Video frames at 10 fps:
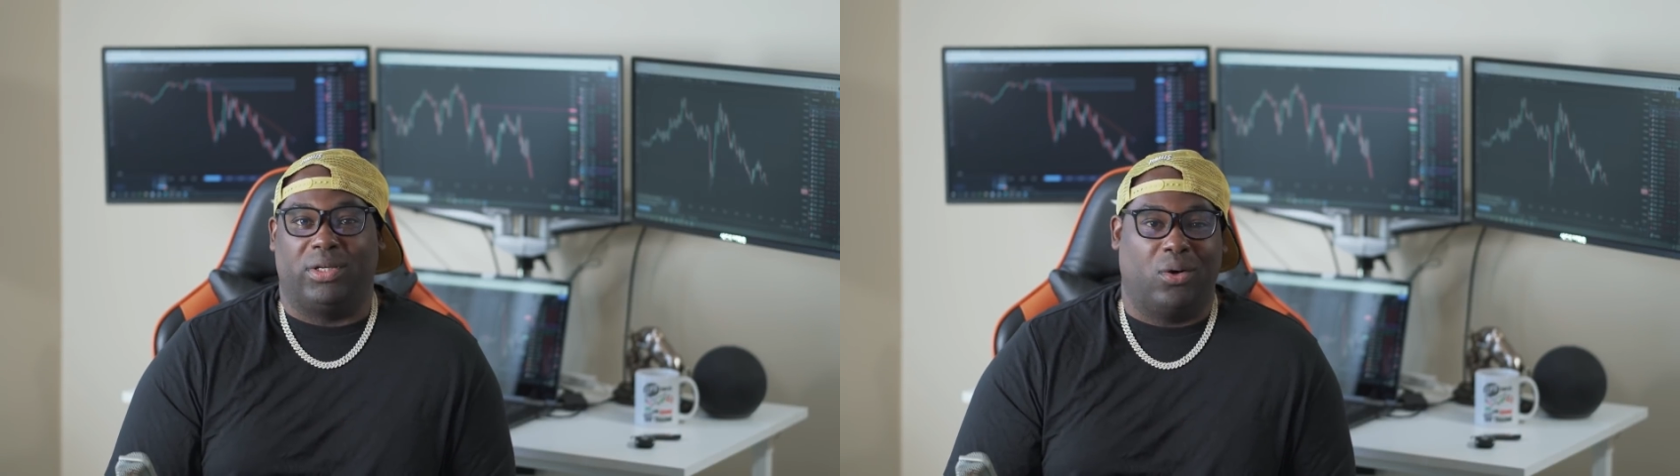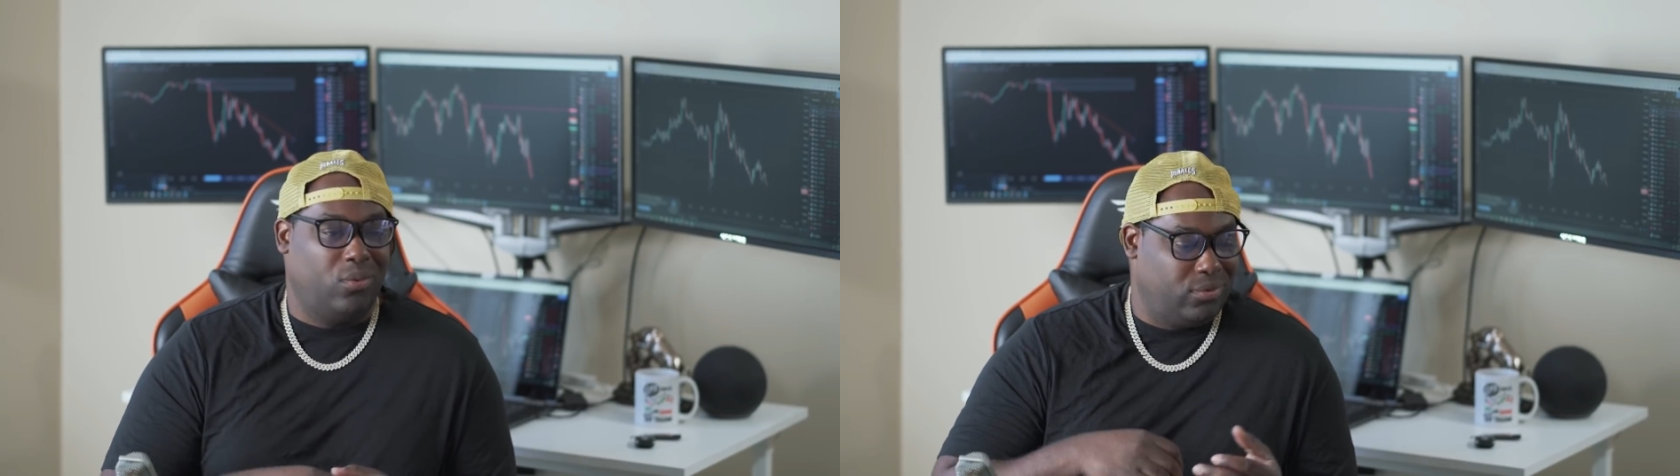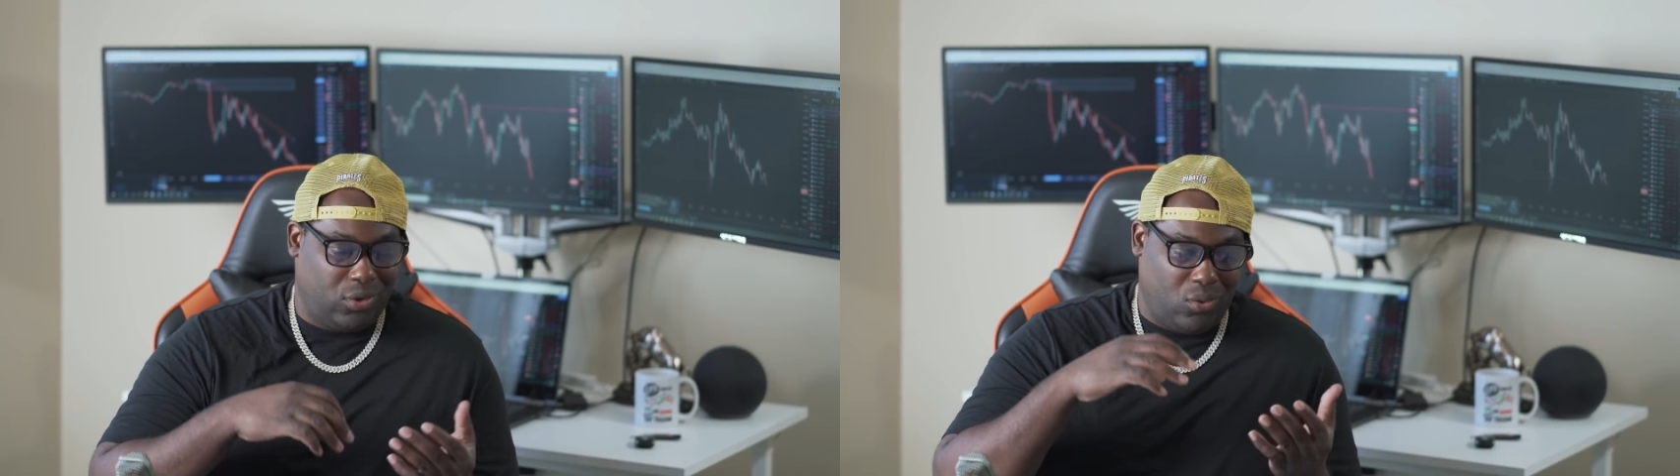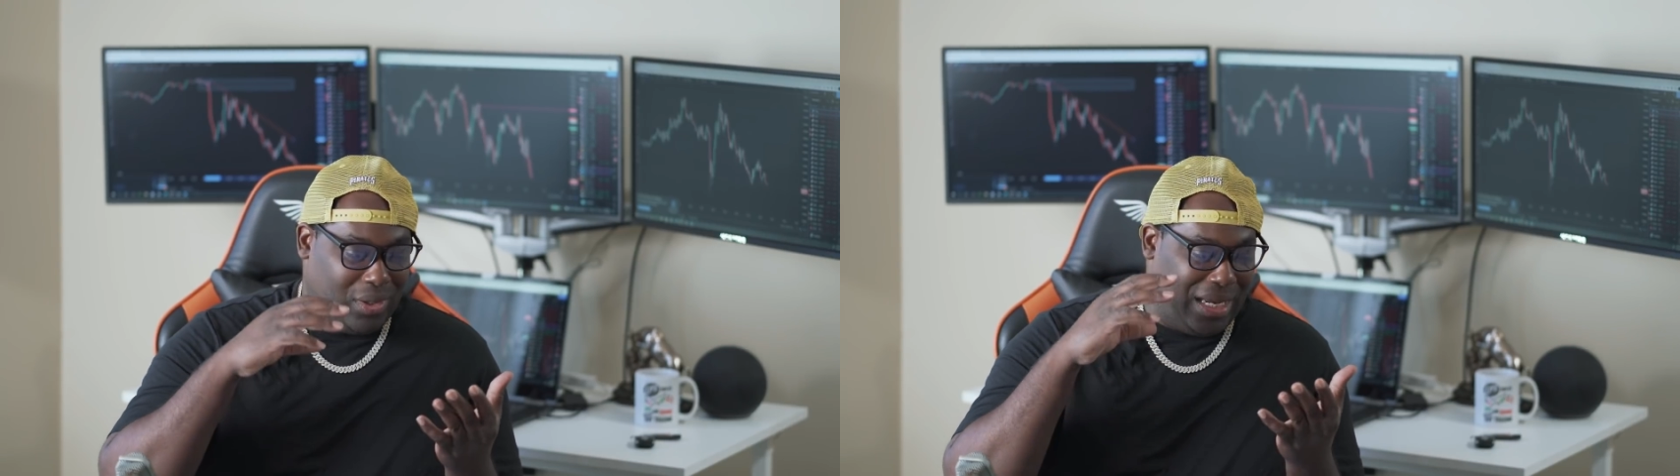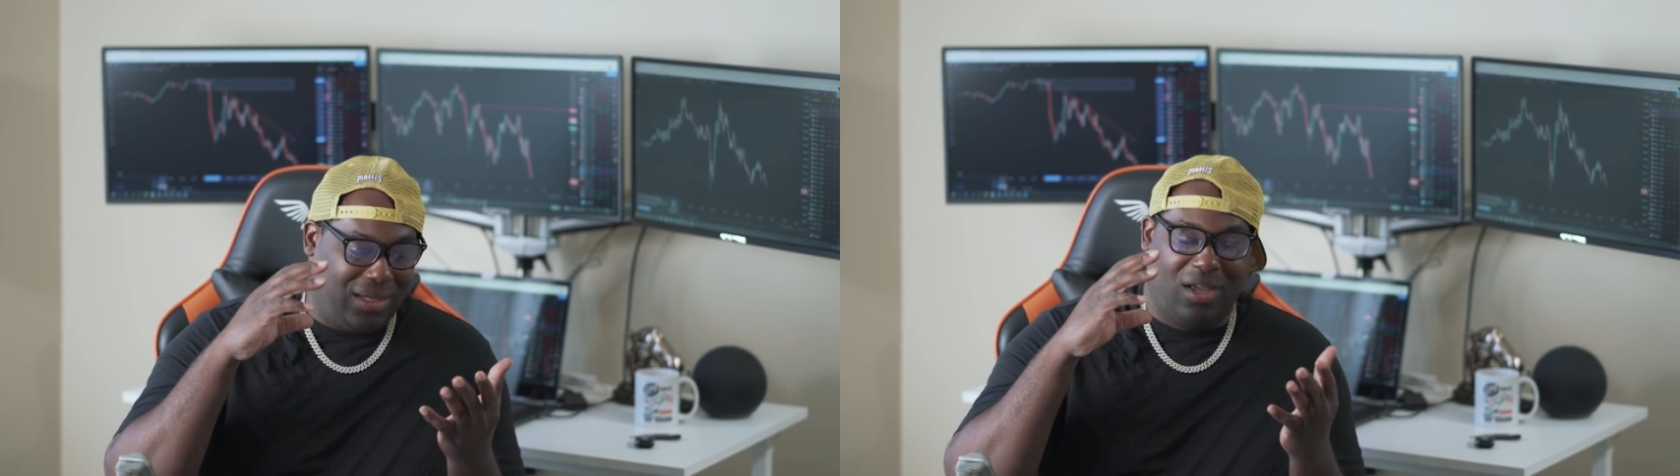Don't do
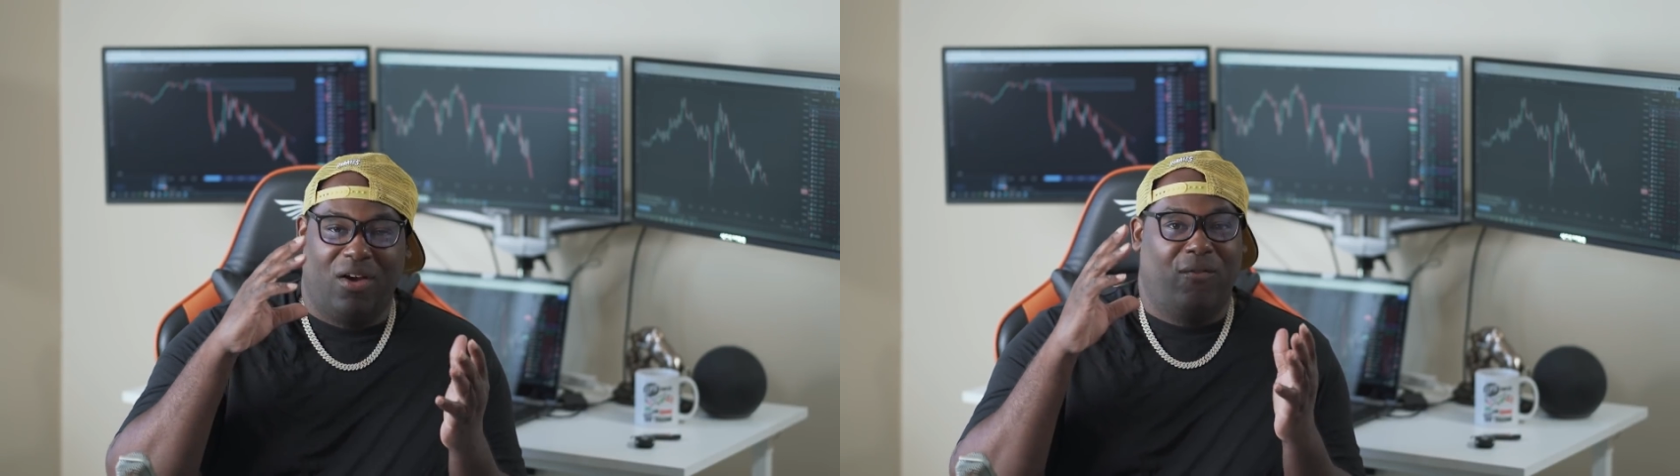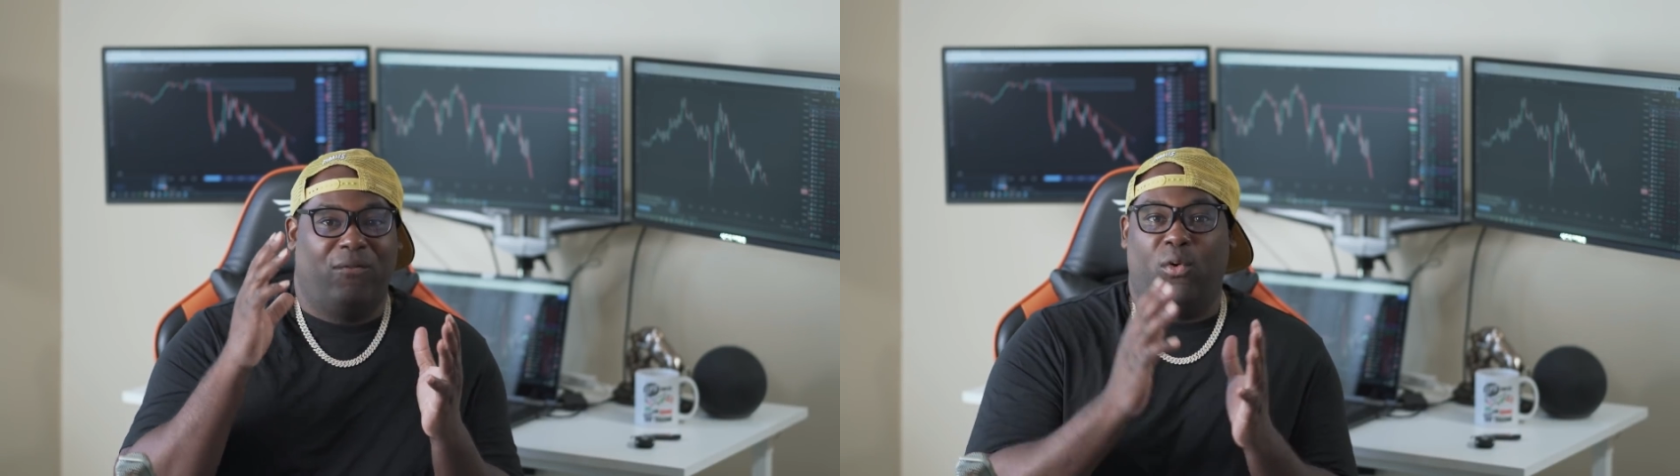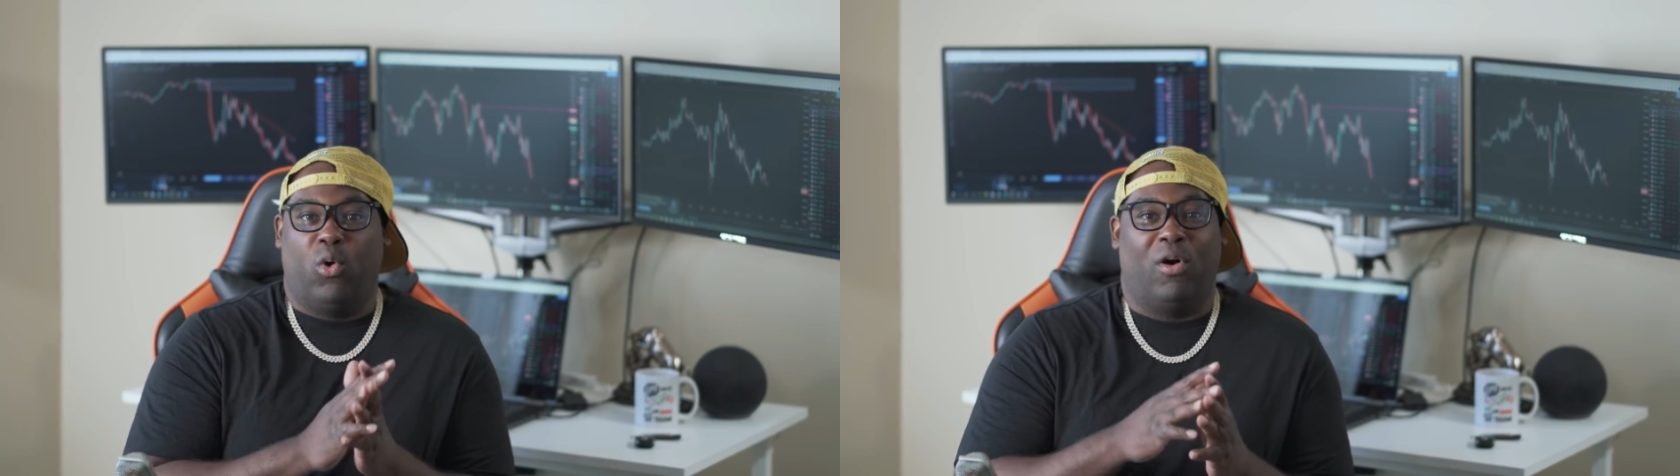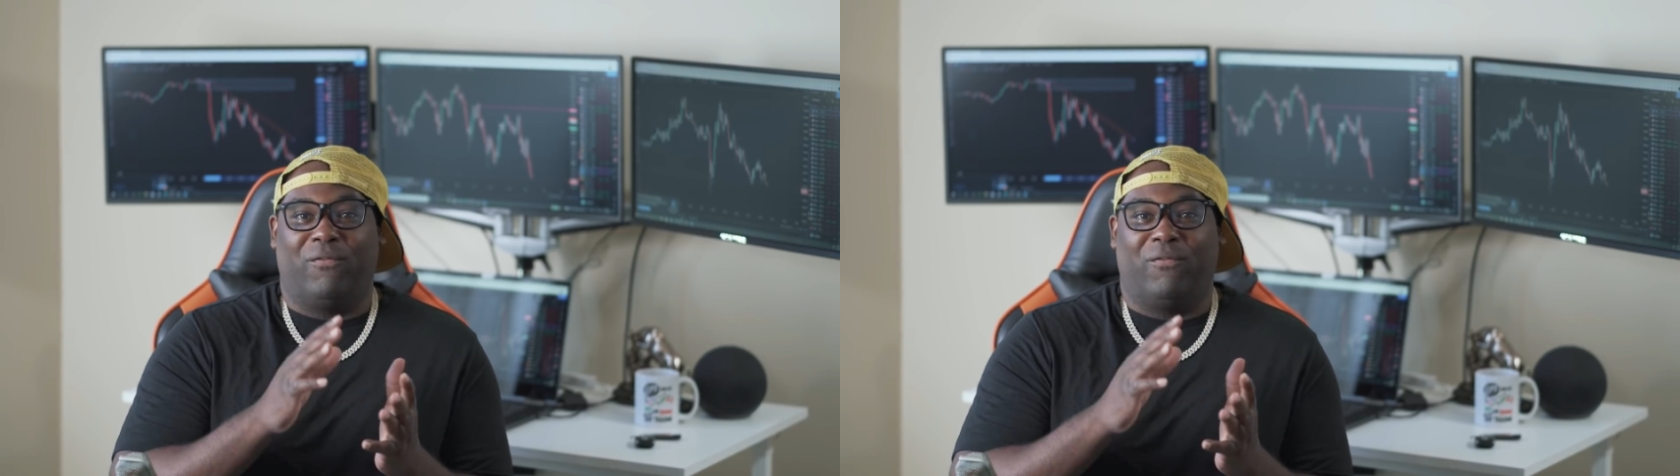like 4,